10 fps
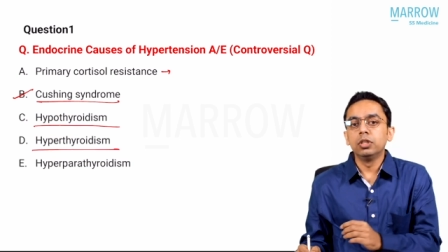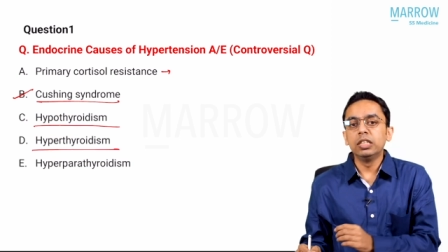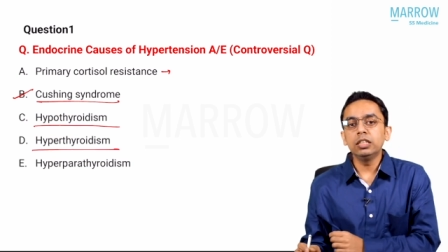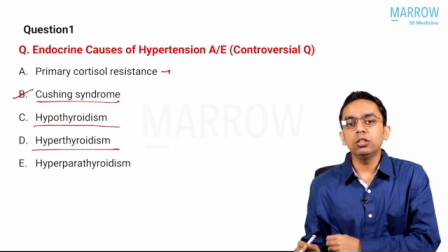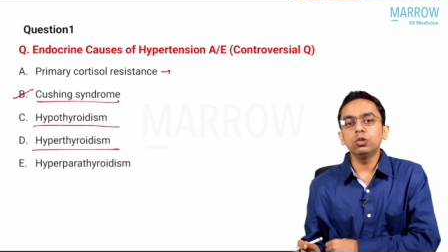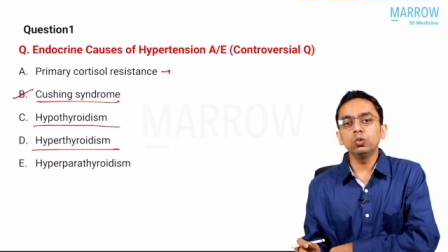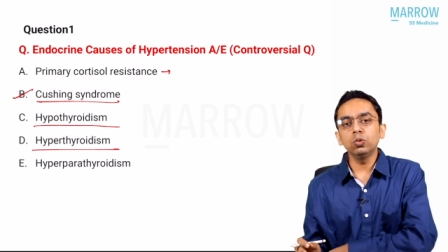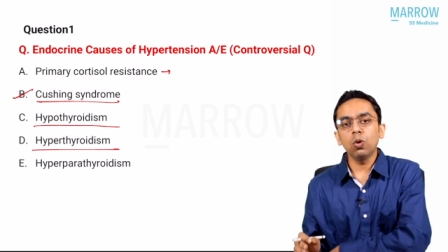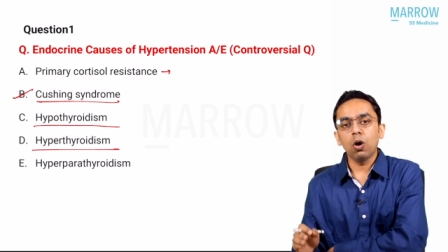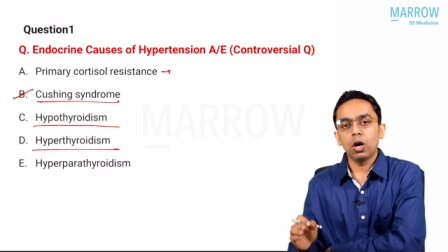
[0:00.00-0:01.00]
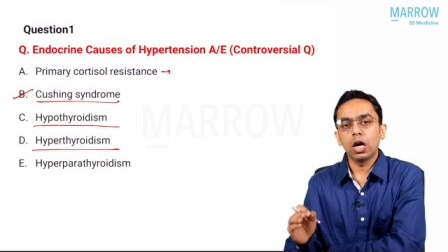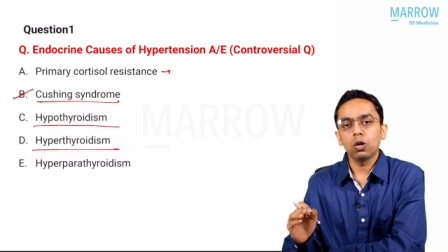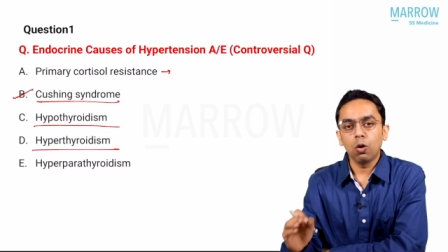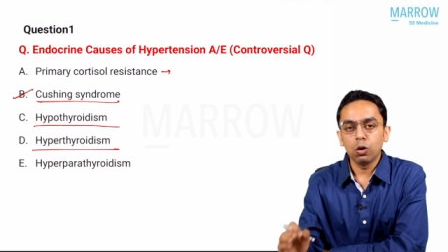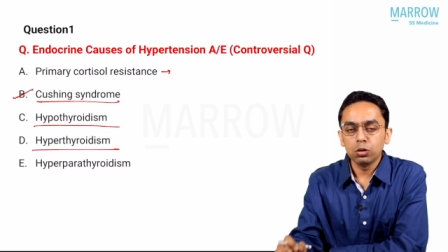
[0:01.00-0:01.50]
These two
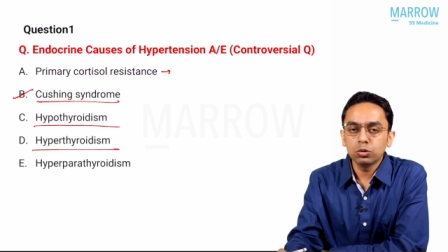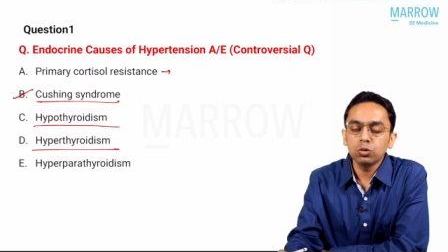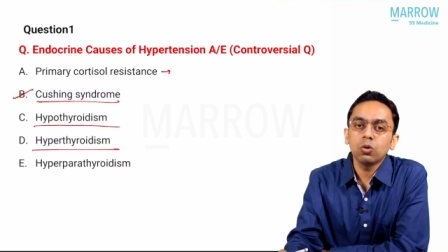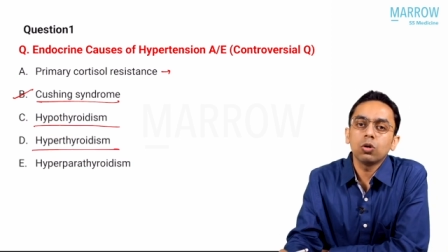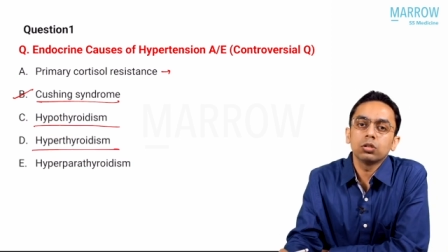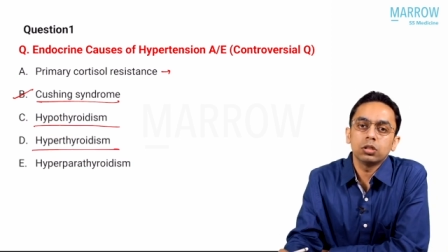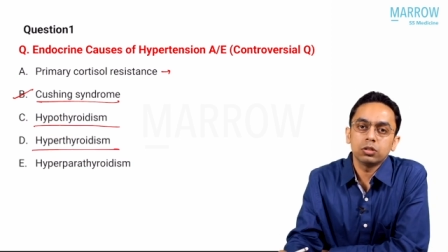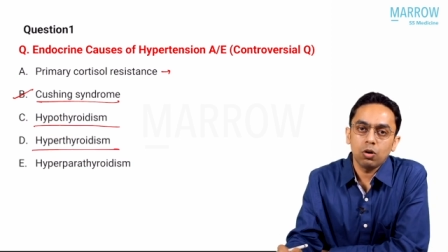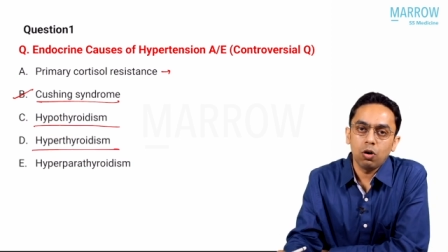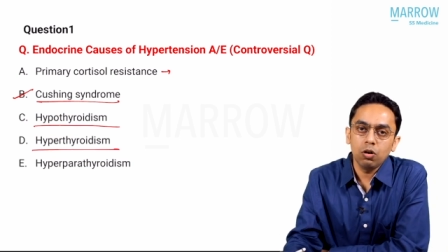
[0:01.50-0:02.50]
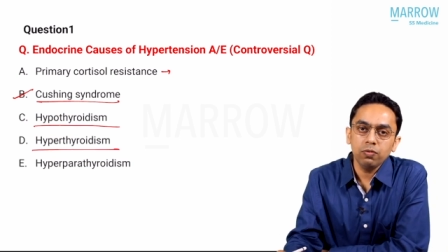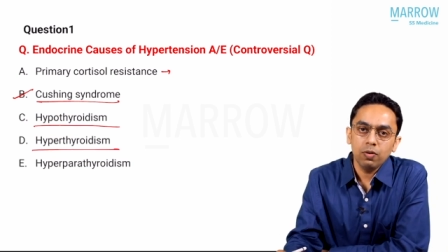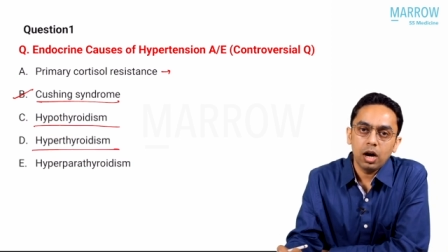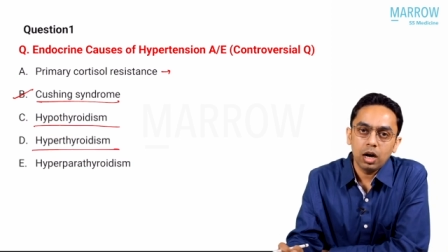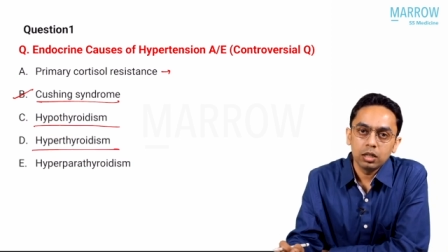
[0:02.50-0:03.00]
are also causes of